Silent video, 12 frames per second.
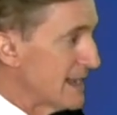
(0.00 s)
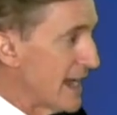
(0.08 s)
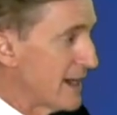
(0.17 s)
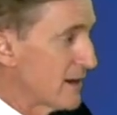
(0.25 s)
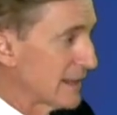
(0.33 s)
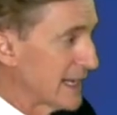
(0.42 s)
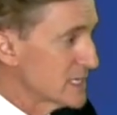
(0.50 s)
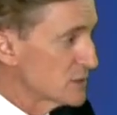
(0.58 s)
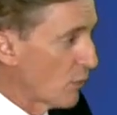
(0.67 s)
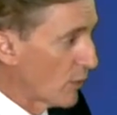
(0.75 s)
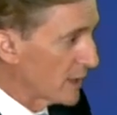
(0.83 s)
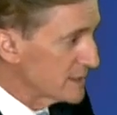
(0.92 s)
Now, here are the
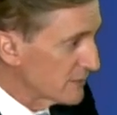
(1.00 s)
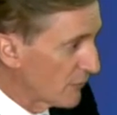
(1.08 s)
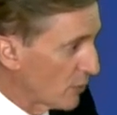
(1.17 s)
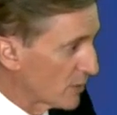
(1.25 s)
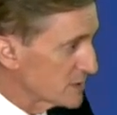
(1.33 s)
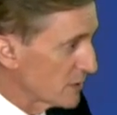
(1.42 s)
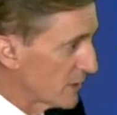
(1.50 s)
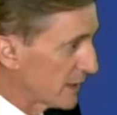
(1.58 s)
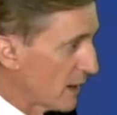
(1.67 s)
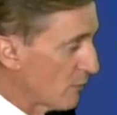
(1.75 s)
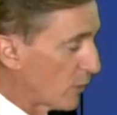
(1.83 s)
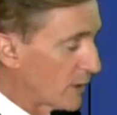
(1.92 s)
latest warnings, of course,
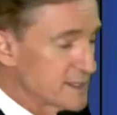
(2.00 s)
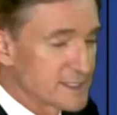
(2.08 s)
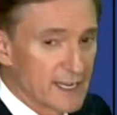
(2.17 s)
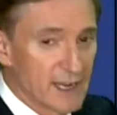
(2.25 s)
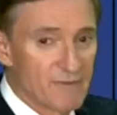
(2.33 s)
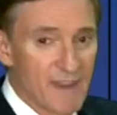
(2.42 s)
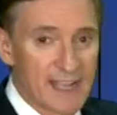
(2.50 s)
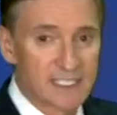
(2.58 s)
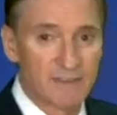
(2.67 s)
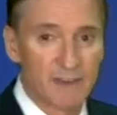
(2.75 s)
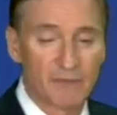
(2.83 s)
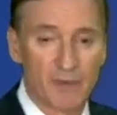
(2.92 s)
hurricane warnings in
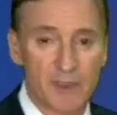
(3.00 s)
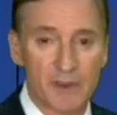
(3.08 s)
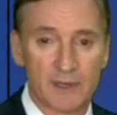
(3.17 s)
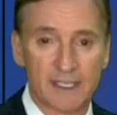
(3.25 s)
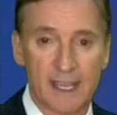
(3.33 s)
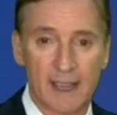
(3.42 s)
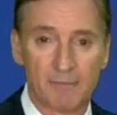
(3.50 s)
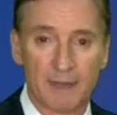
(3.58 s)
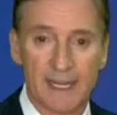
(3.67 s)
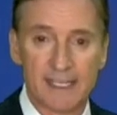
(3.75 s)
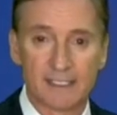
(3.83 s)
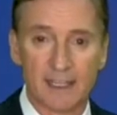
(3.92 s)
advance of it for the Yucatan
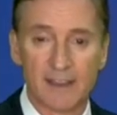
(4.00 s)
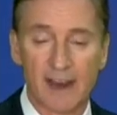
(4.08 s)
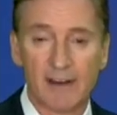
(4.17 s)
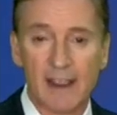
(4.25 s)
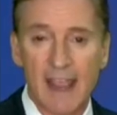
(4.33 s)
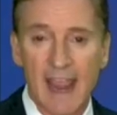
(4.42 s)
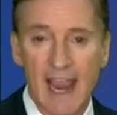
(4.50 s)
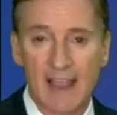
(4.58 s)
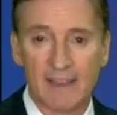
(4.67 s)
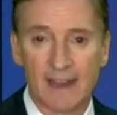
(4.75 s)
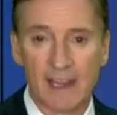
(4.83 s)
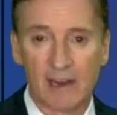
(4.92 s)
Peninsula there.
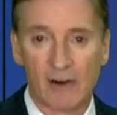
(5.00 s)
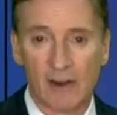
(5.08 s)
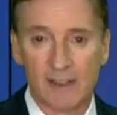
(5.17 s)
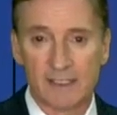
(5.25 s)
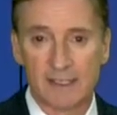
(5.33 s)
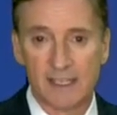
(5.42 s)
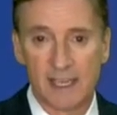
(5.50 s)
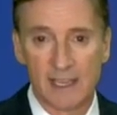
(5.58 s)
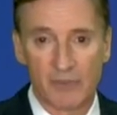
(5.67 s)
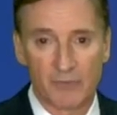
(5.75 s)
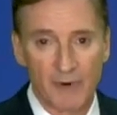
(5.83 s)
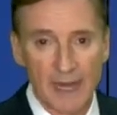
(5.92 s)
And then here is
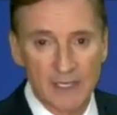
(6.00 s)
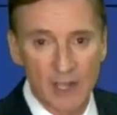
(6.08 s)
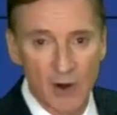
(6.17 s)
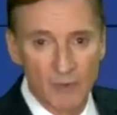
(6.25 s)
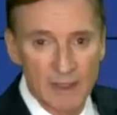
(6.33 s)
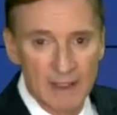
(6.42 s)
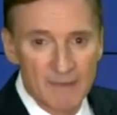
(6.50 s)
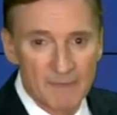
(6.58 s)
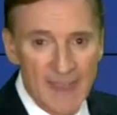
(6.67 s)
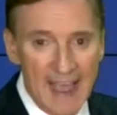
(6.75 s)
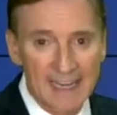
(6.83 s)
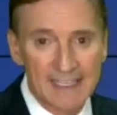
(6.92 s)
the threat cone.
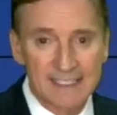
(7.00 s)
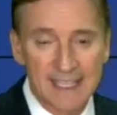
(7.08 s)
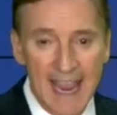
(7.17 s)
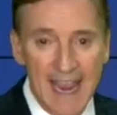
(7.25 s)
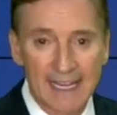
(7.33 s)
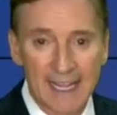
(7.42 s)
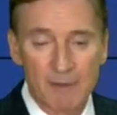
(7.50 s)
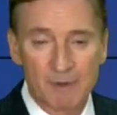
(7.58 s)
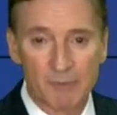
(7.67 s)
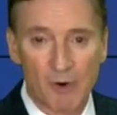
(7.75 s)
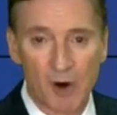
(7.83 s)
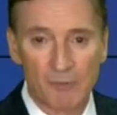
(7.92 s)
That is the 8 a.m.
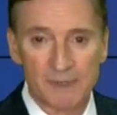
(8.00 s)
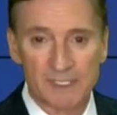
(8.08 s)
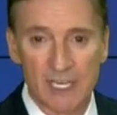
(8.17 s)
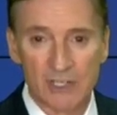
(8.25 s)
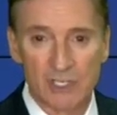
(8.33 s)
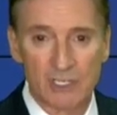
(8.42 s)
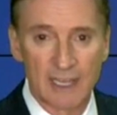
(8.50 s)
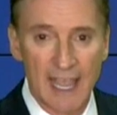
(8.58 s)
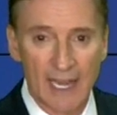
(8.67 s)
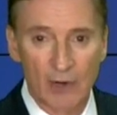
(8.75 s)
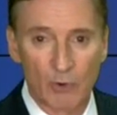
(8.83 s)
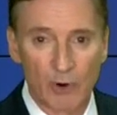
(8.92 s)
tomorrow position,
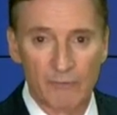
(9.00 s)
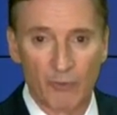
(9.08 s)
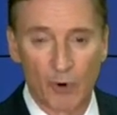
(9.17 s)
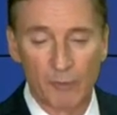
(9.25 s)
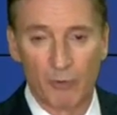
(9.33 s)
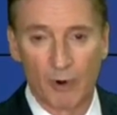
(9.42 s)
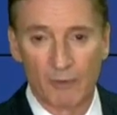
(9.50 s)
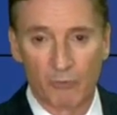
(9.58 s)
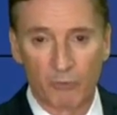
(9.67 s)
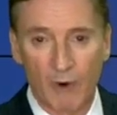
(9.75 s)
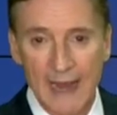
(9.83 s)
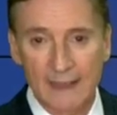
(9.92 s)
category 4 point
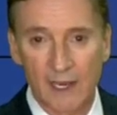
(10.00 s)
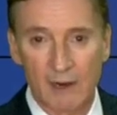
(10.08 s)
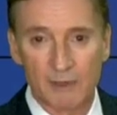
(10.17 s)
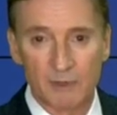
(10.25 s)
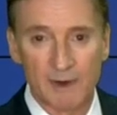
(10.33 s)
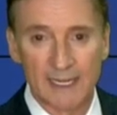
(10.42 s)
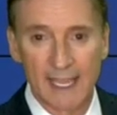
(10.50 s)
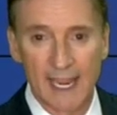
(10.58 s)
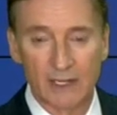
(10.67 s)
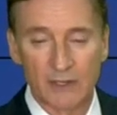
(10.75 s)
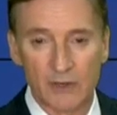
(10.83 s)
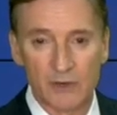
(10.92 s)
right there between
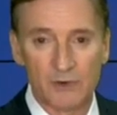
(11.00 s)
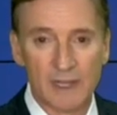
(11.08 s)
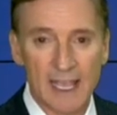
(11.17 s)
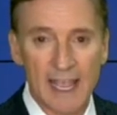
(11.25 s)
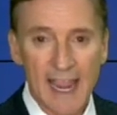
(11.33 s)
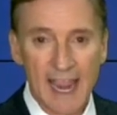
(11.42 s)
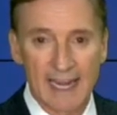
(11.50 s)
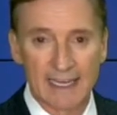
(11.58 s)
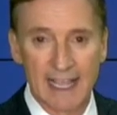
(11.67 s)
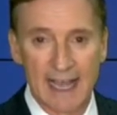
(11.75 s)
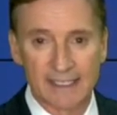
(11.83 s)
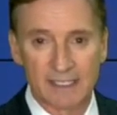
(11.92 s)
Cancun
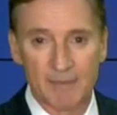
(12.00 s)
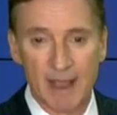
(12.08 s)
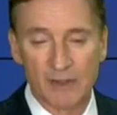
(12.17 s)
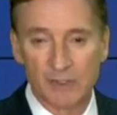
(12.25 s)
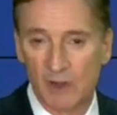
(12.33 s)
and Cozumel.